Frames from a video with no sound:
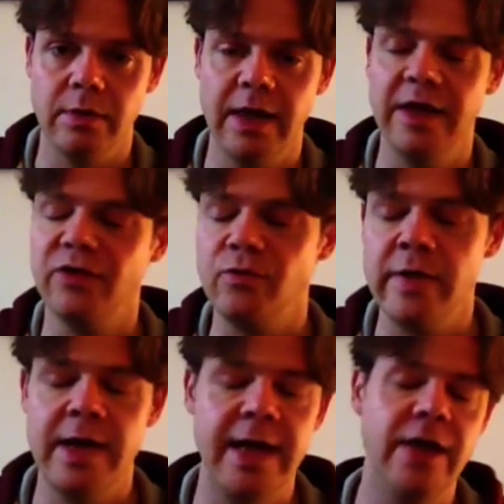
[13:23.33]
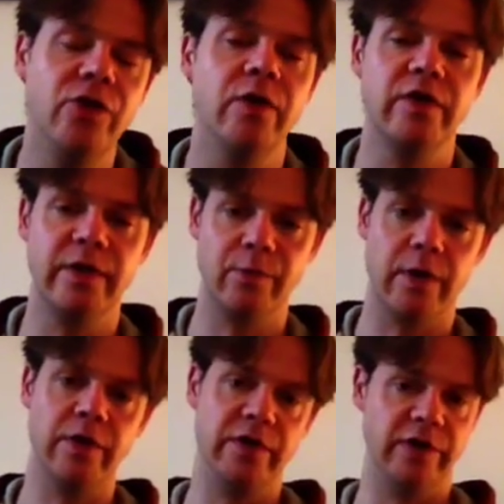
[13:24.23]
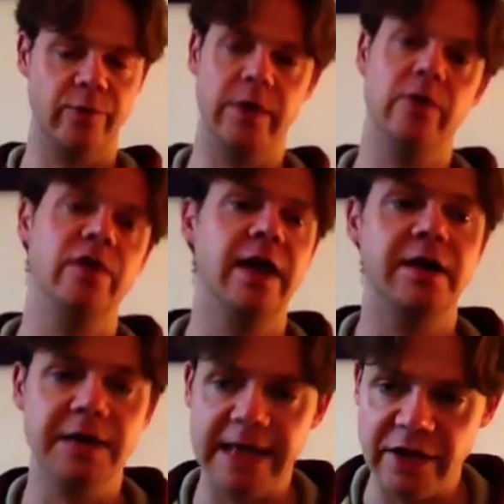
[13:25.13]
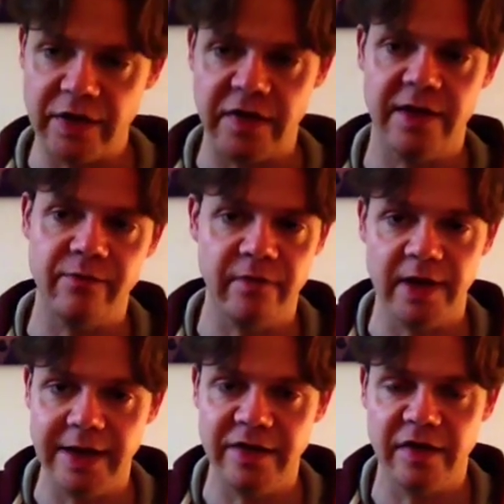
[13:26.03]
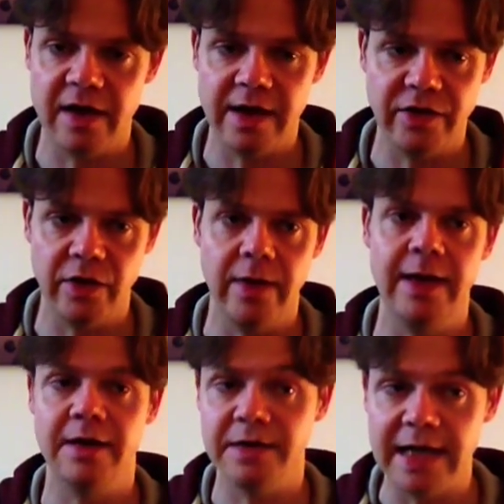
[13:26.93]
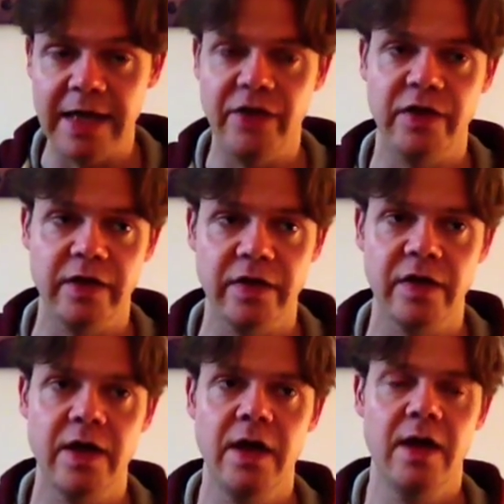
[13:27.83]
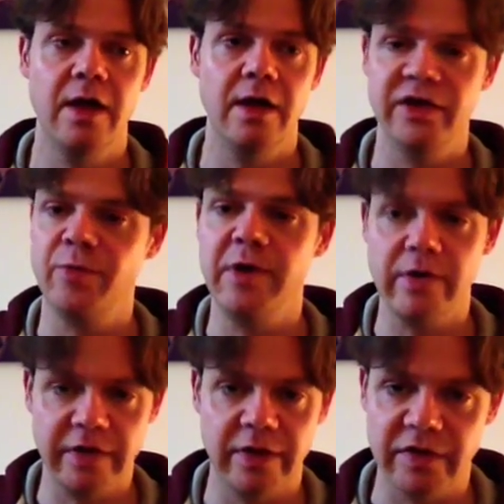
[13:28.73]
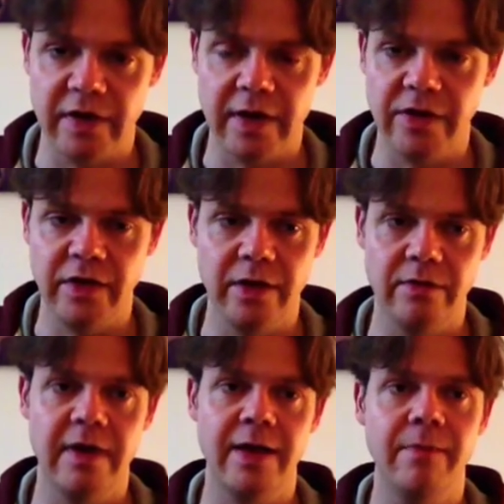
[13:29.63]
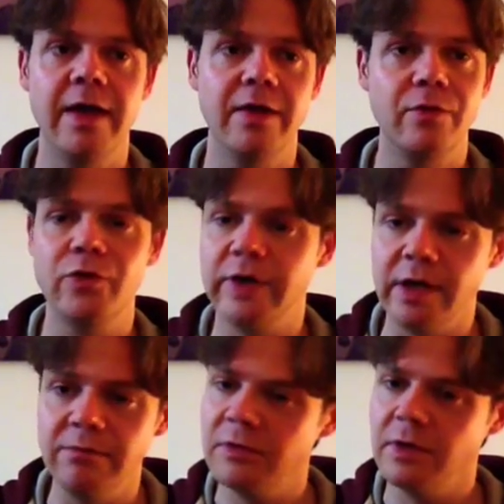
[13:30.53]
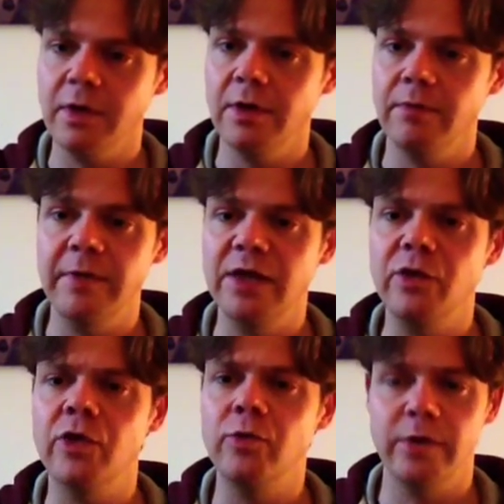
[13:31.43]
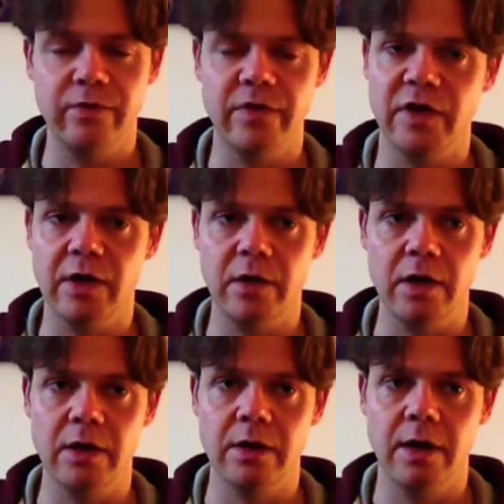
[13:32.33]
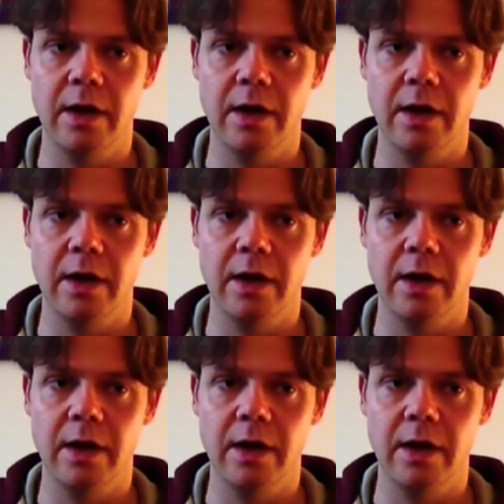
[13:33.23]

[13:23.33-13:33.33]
It's a really interesting process, because it unleashes something inside you. It unleashes a spirit inside you that may have already been dormant for so long.